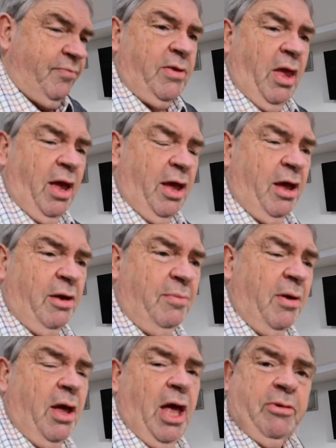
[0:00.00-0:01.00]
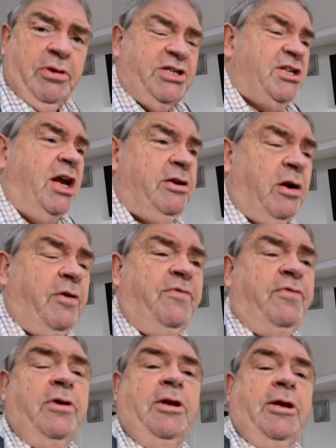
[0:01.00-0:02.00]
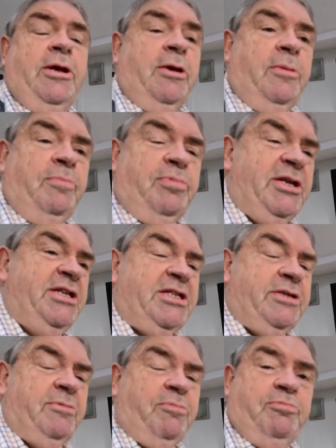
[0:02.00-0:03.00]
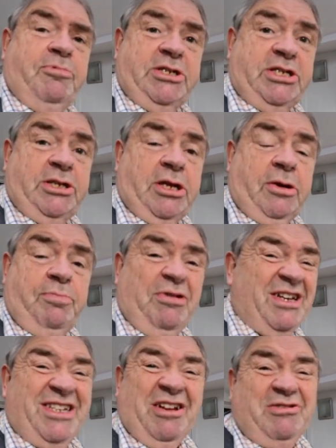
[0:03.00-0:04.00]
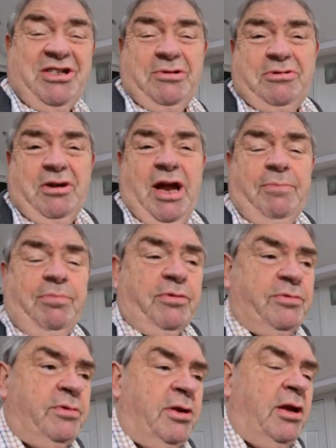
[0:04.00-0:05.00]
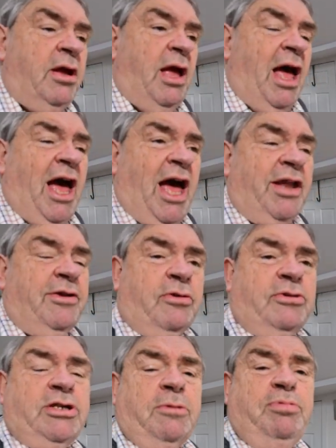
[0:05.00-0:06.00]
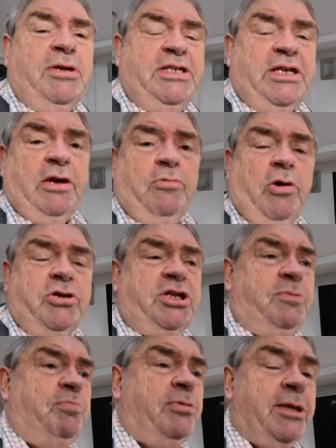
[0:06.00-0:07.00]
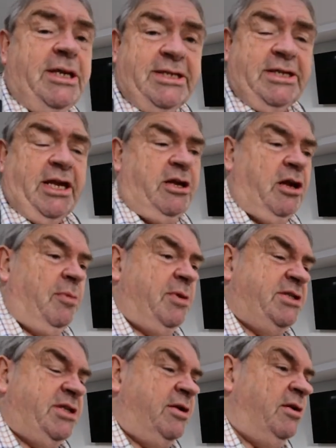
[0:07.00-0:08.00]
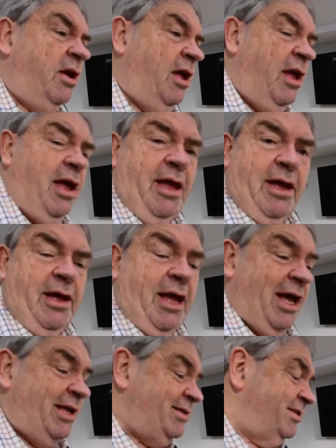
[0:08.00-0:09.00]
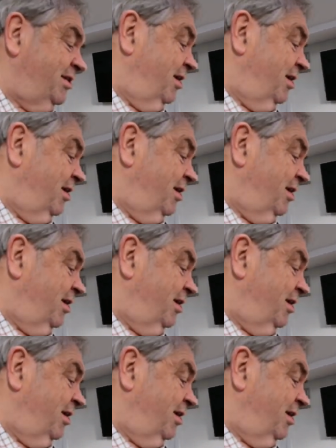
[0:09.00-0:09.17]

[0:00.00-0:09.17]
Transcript: I'm going to sign off. Please press the old subscribe button, and also please keep watching, please keep commenting, and